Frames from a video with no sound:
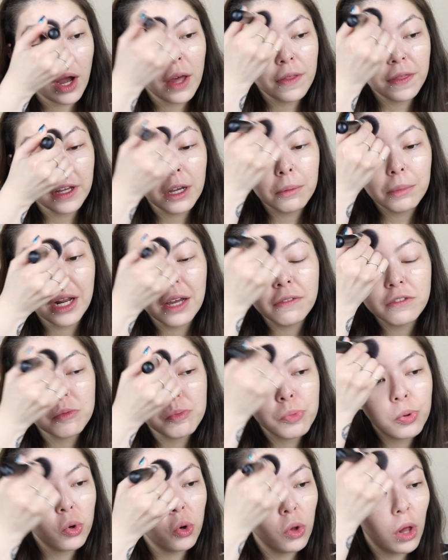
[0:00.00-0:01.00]
I think I'm going to
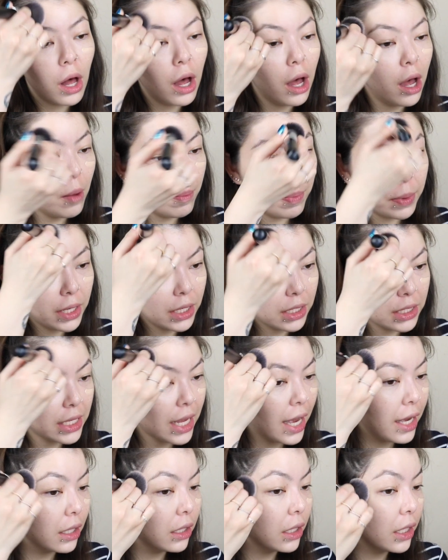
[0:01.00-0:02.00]
have to pull up
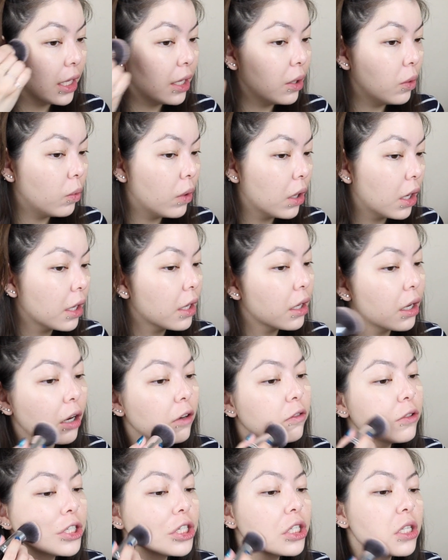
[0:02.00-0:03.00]
exactly what kind of
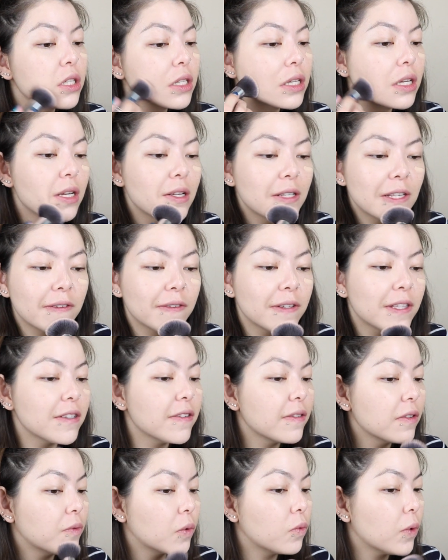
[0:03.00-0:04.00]
coverage this is, if it's
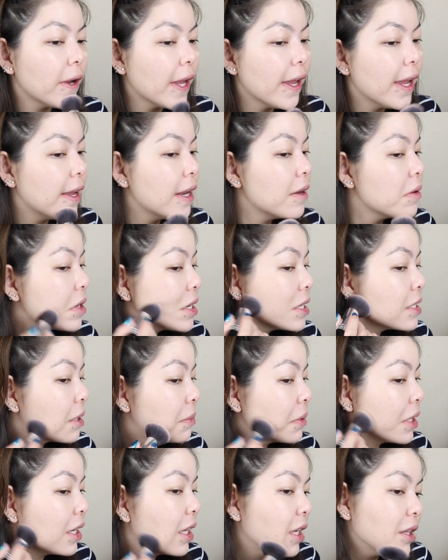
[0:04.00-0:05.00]
even written, because
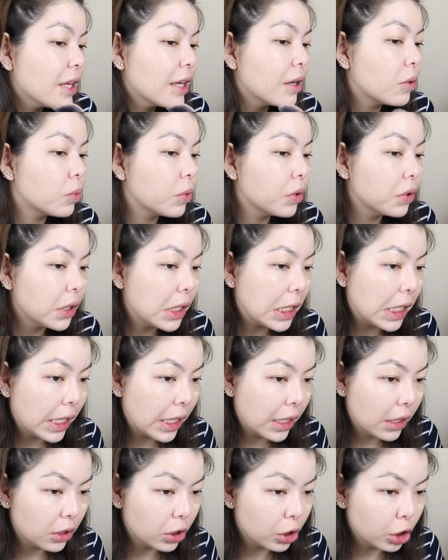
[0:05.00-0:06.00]
I'm getting like
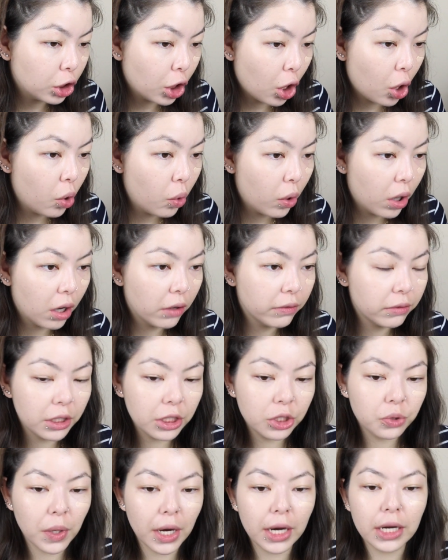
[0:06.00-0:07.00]
really low
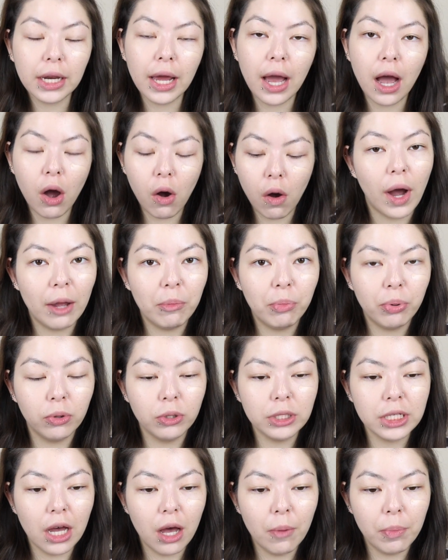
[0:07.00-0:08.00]
coverage right now. I
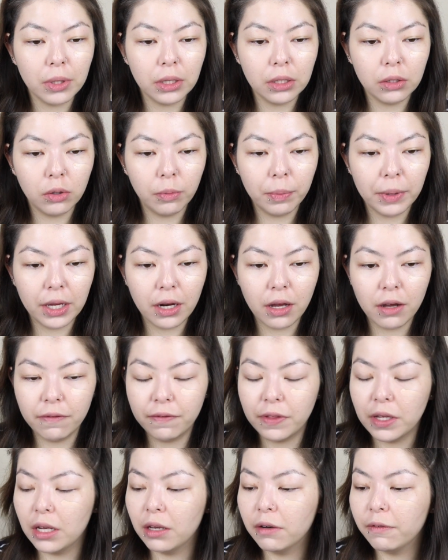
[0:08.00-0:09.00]
pulled up a little bit
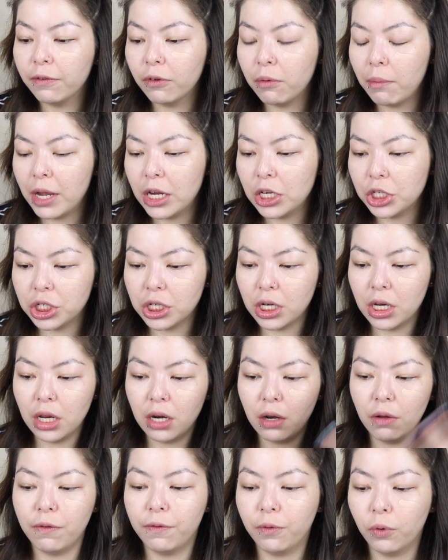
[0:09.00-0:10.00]
of the
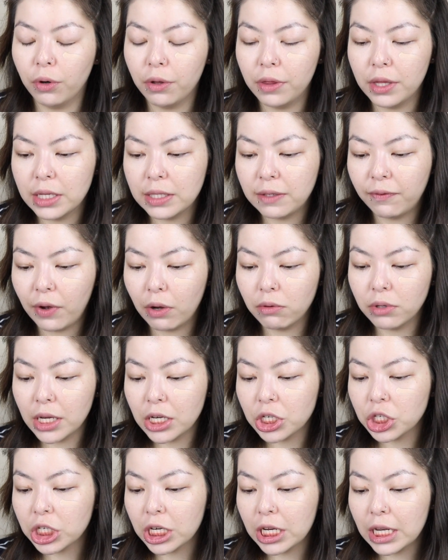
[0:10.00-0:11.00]
information for this
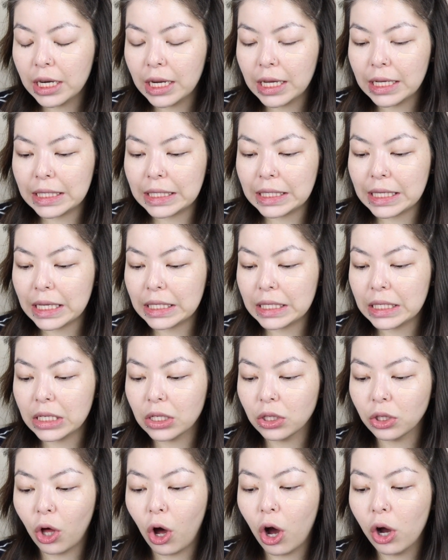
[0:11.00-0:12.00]
foundation. It says it's
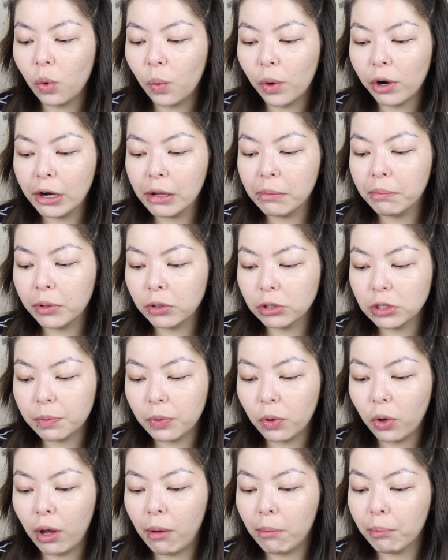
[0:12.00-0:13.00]
a long-wearing,
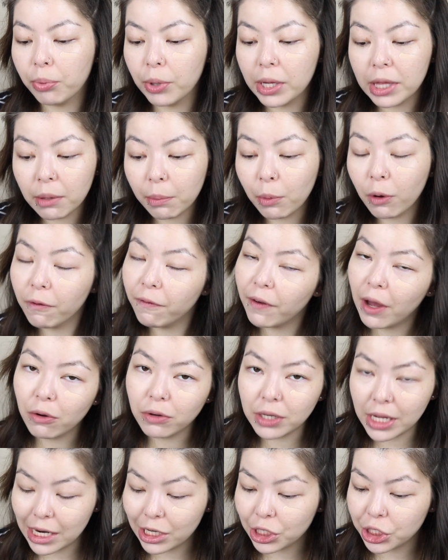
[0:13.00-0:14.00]
buildable, and breathable
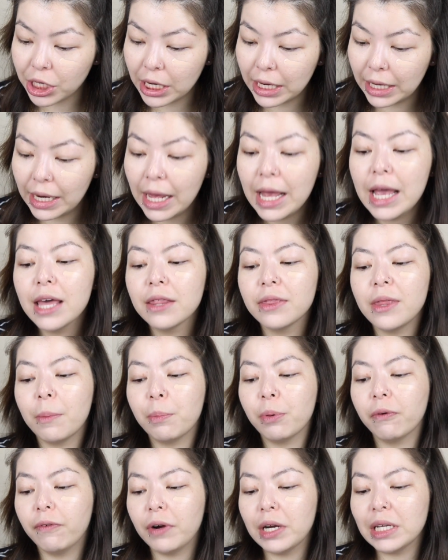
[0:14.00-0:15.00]
foundation
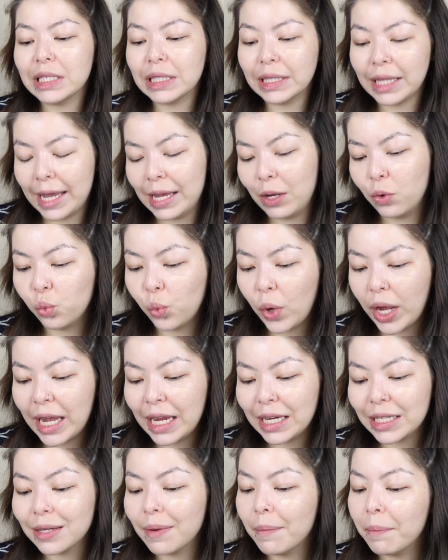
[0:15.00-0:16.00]
that provides
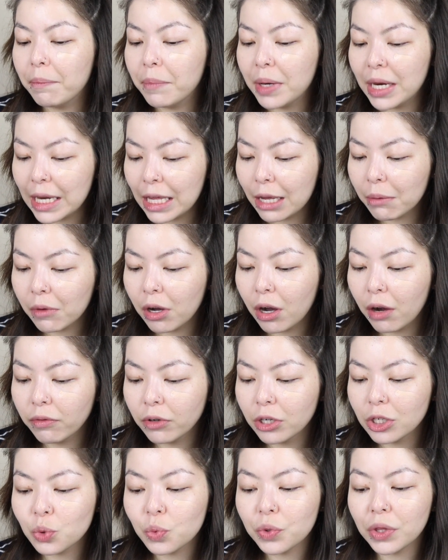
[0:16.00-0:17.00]
lightweight, medium
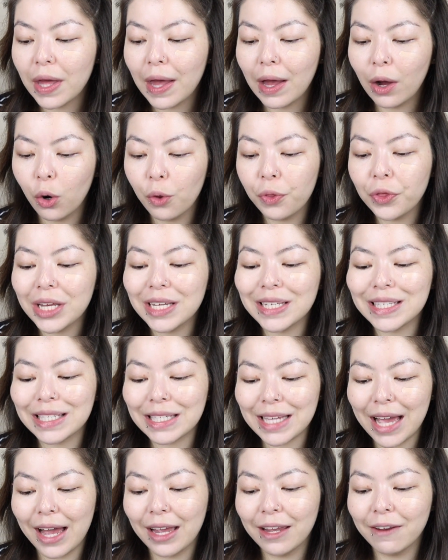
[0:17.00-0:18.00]
coverage with a healthy
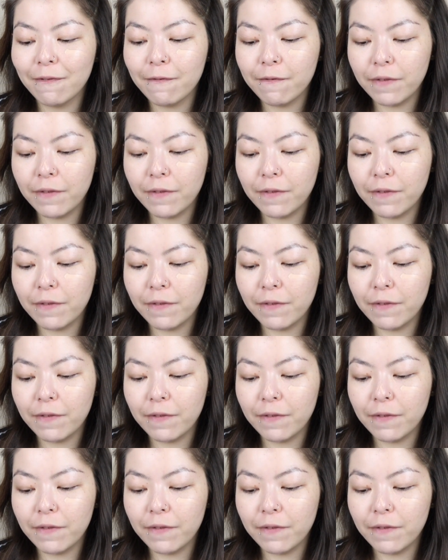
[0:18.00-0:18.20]
satin